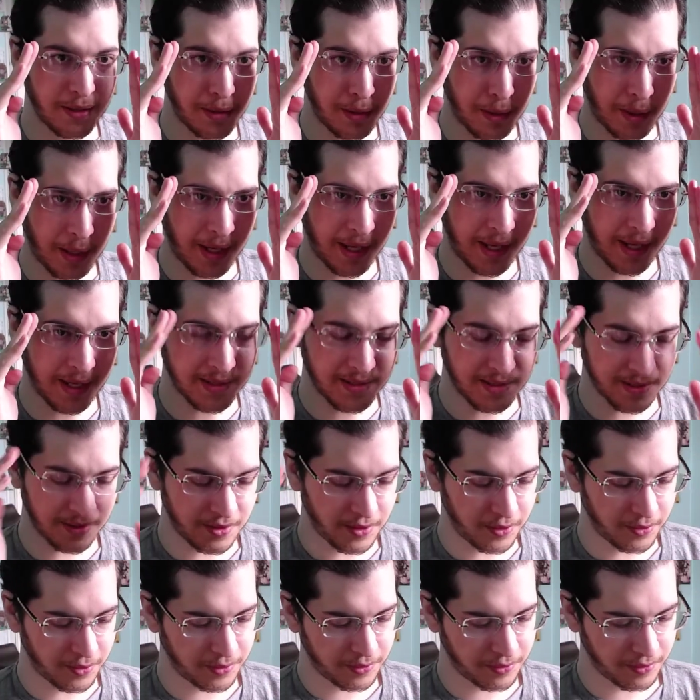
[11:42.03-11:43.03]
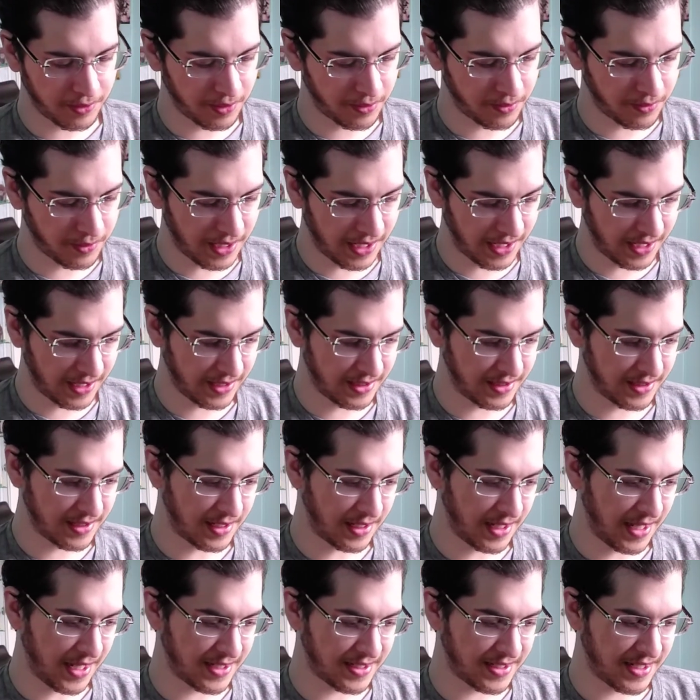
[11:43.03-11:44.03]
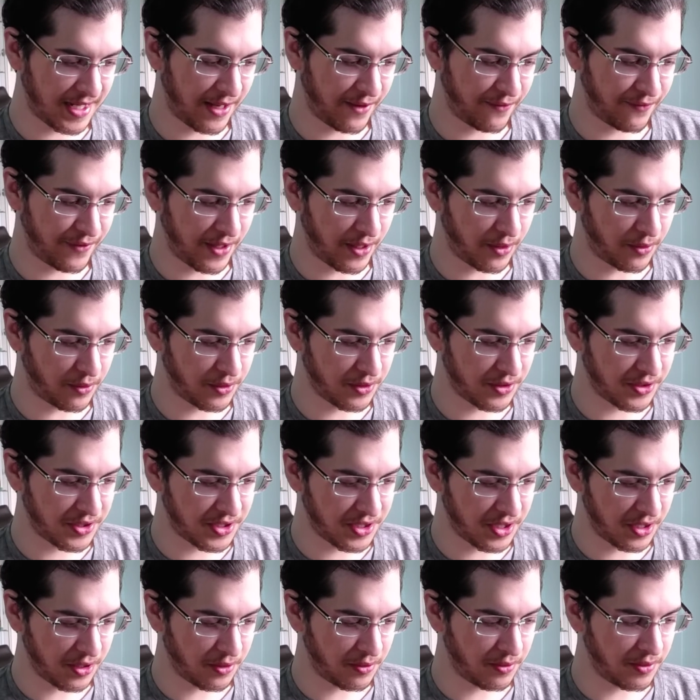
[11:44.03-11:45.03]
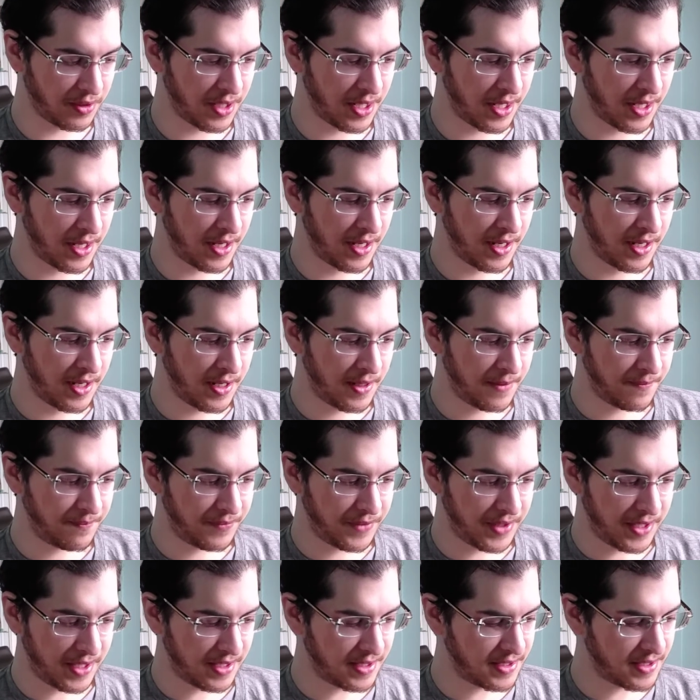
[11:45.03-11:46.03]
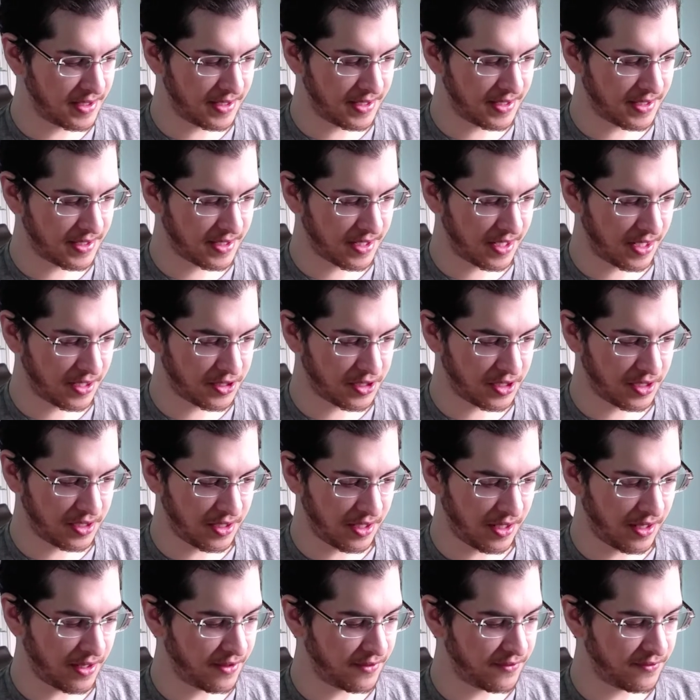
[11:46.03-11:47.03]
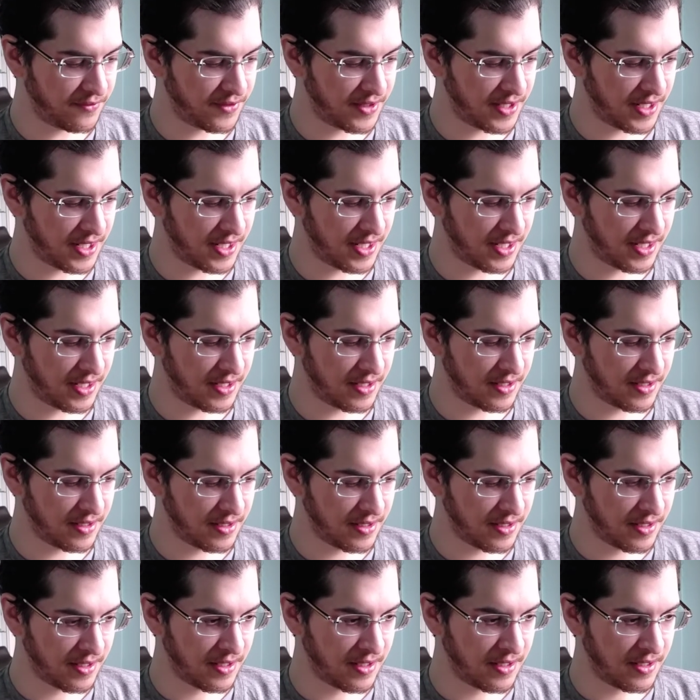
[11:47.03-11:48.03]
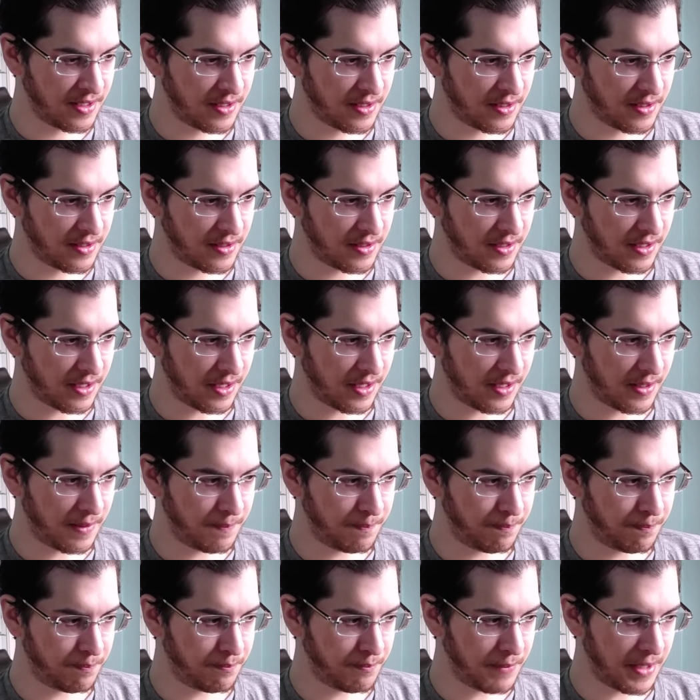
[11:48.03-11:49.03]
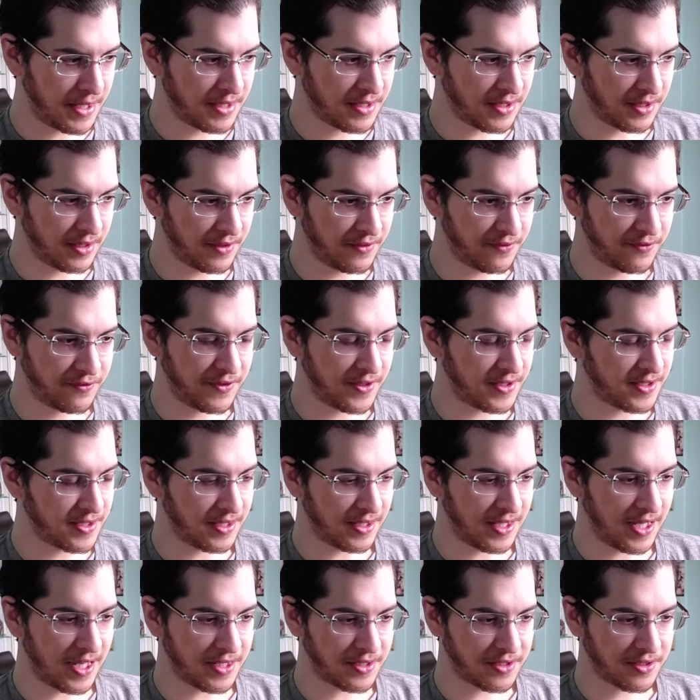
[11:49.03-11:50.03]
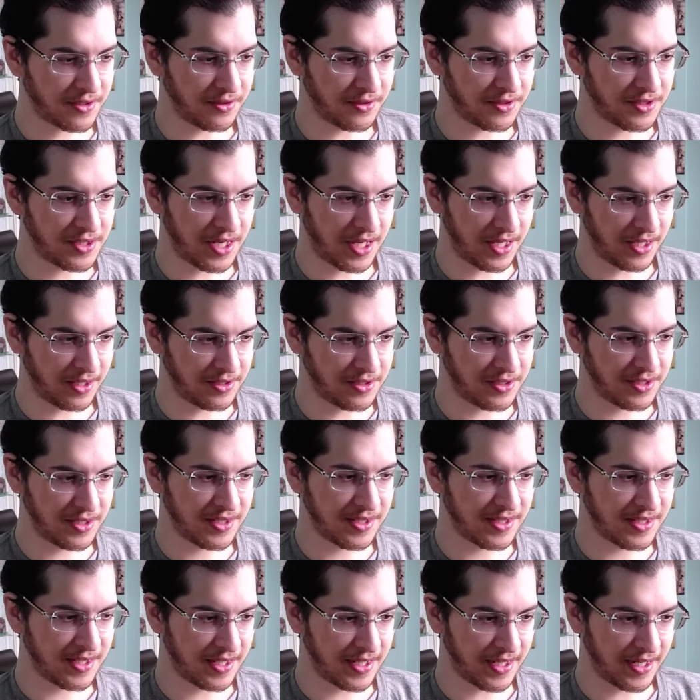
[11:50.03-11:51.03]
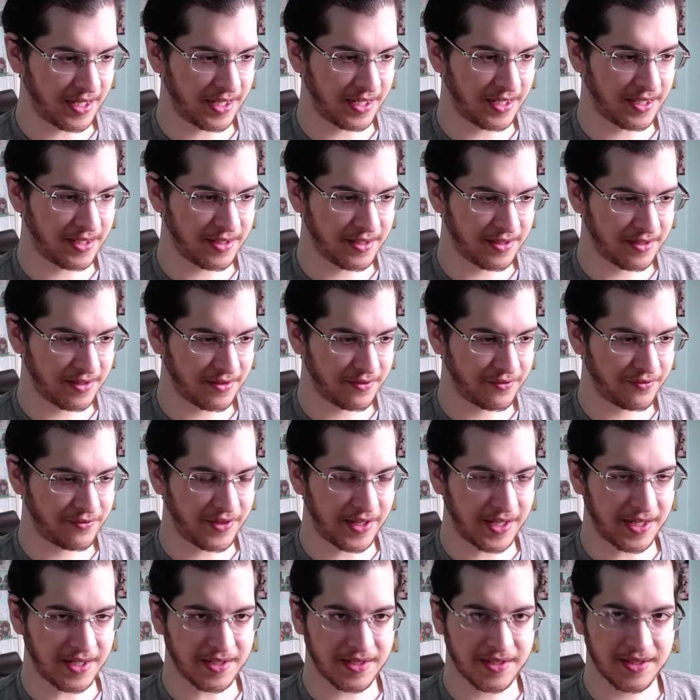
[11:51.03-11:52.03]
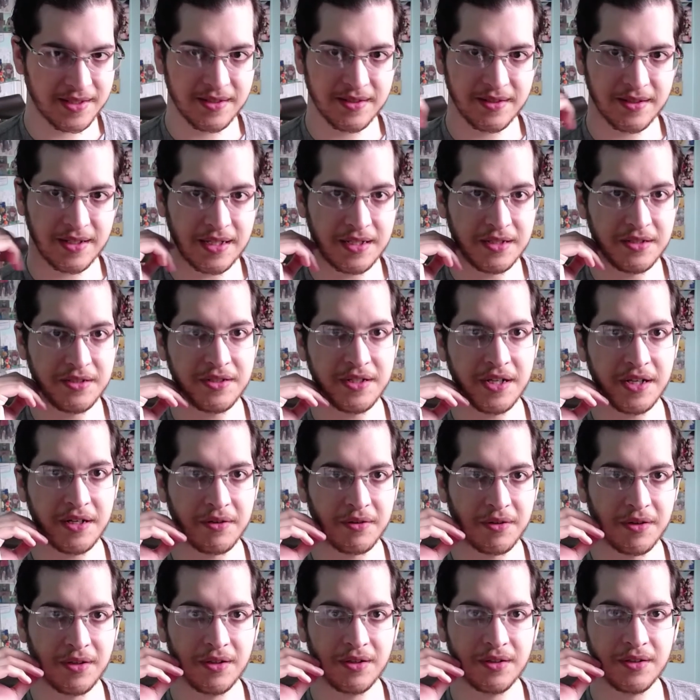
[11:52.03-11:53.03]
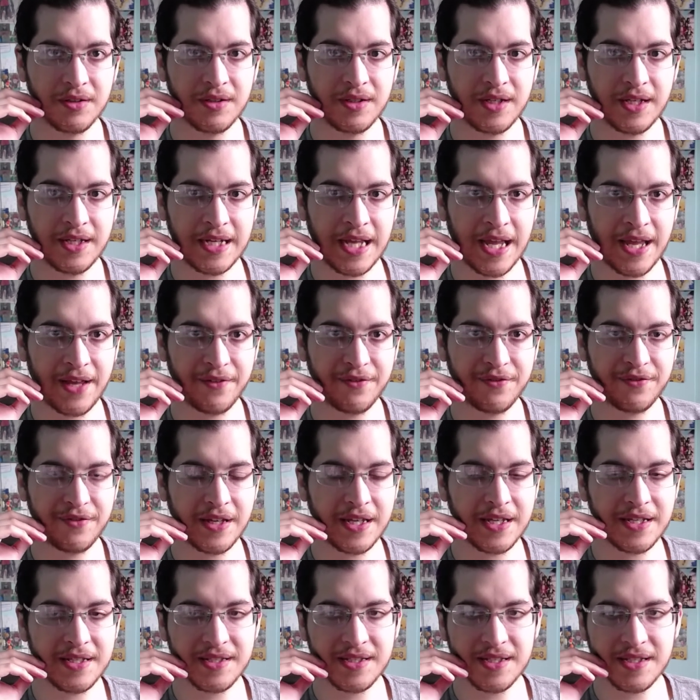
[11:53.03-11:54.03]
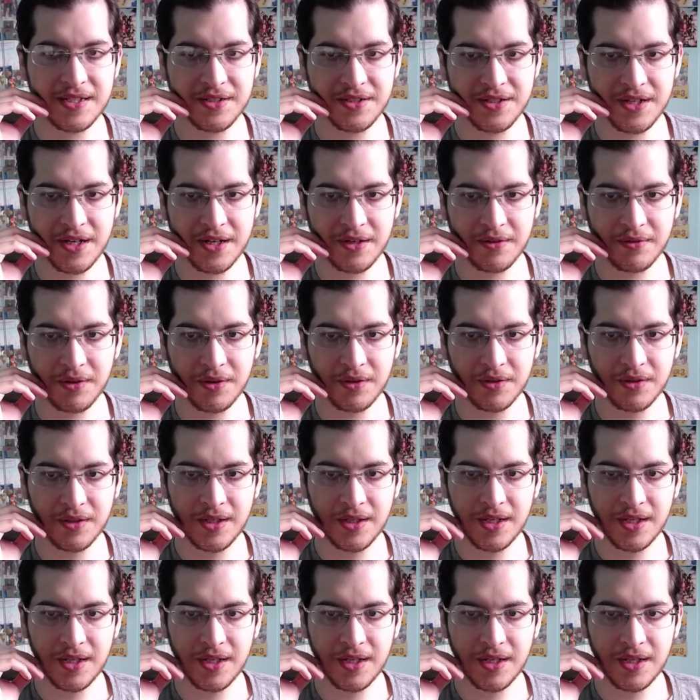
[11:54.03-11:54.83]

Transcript: I had to go through. And the last half hour or so is a discussion of the mental and physiological challenges that I face in general and have faced in general.